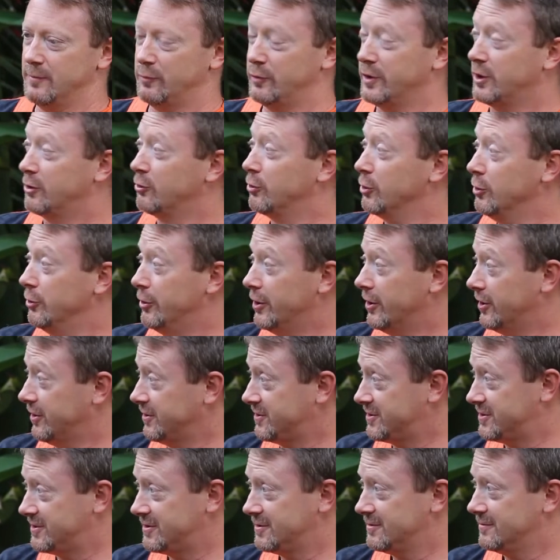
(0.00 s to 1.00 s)

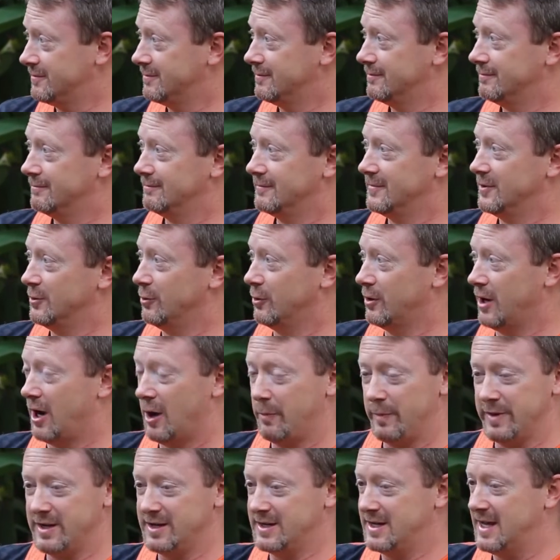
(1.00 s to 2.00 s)
recruiters who are
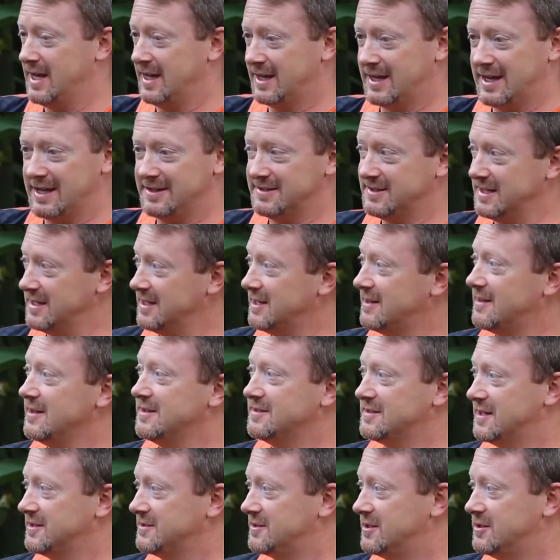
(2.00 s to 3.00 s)
helping get kids into
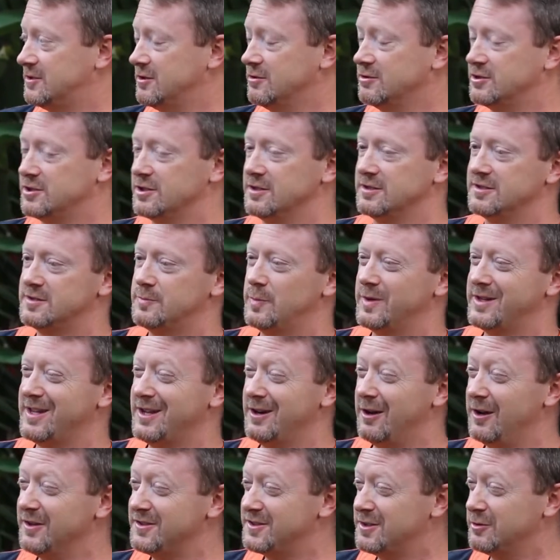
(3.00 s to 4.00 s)
these institutions, but
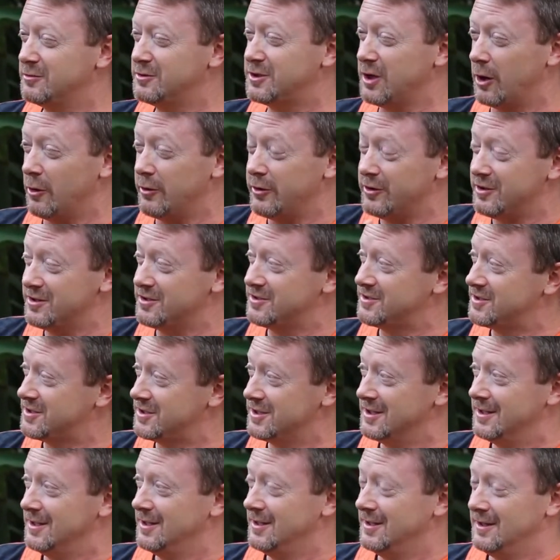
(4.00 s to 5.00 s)
then also
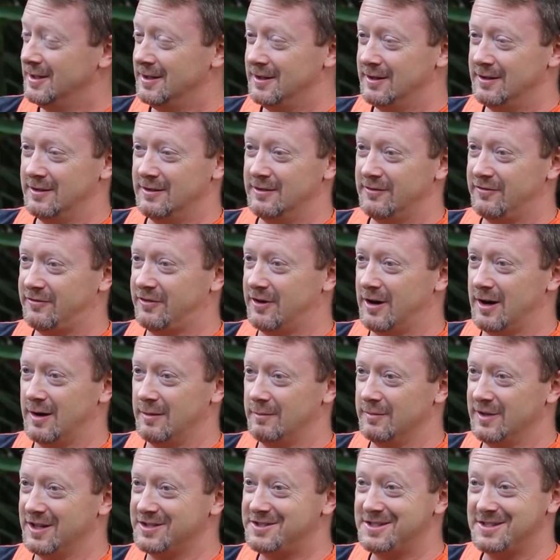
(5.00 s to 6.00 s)
donors
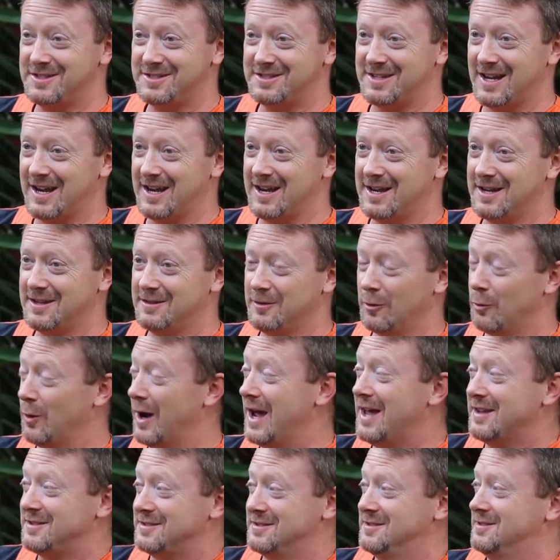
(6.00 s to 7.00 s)
from, let's just say, the
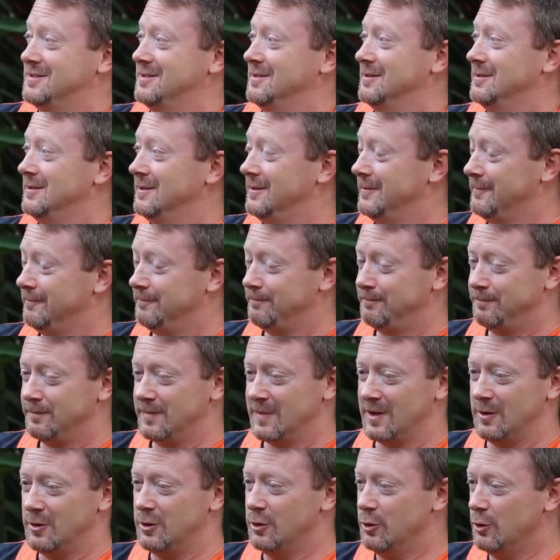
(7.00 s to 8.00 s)
West,
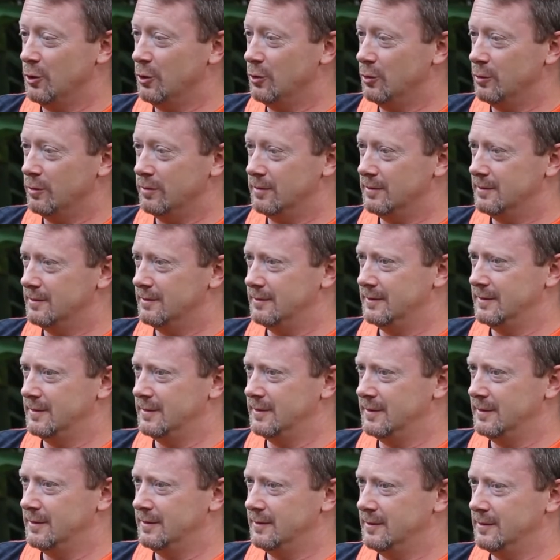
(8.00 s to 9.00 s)
who
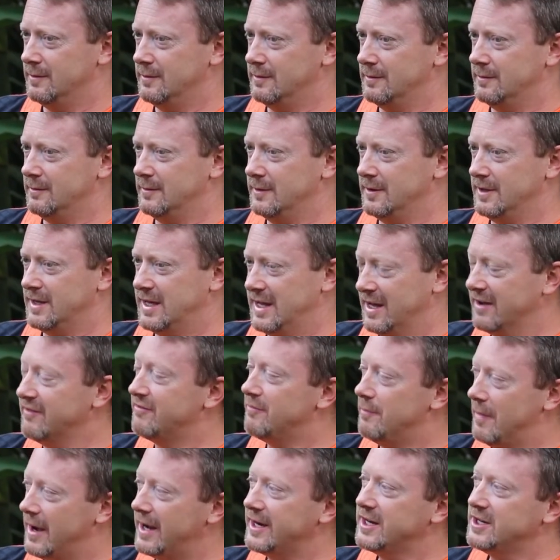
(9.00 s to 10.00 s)

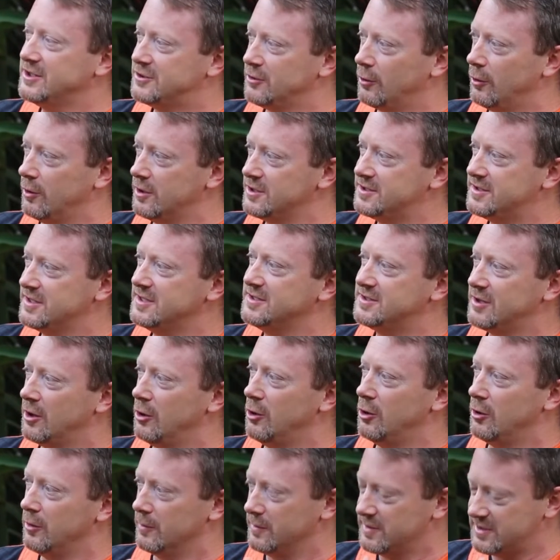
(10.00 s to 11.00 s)
give money towards these
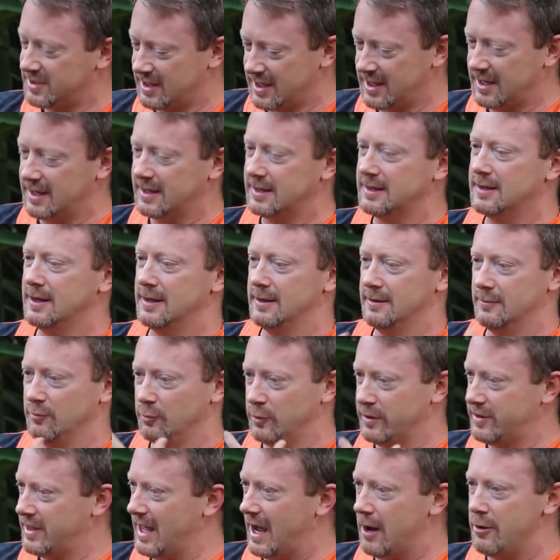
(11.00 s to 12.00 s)
homes and,
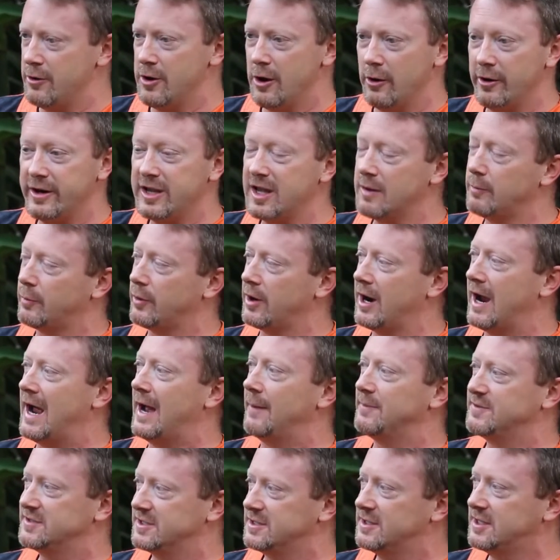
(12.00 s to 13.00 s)
without knowing it
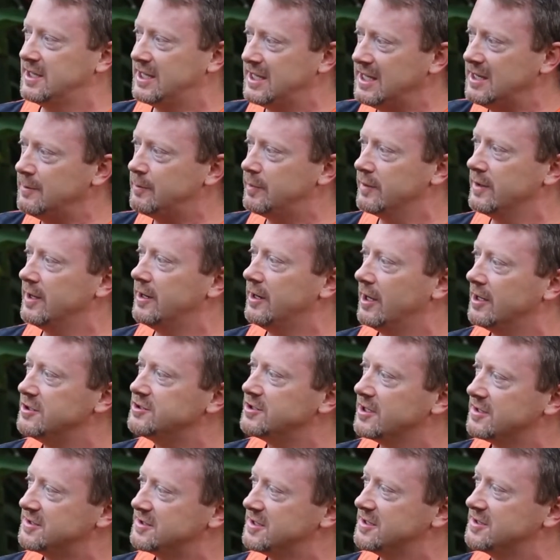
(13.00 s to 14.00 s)
perhaps, keep an
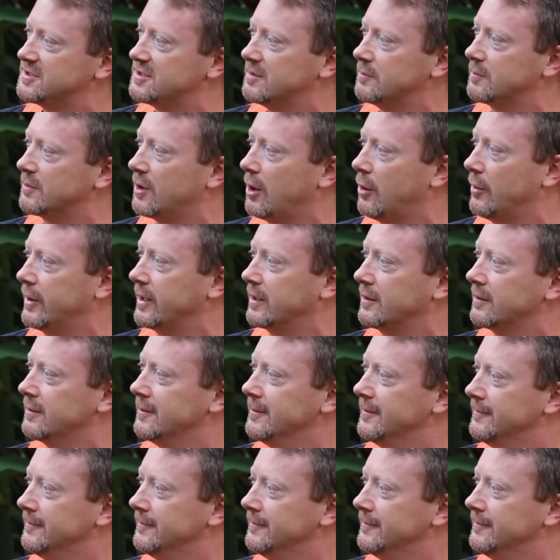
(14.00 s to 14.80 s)
unjust system going?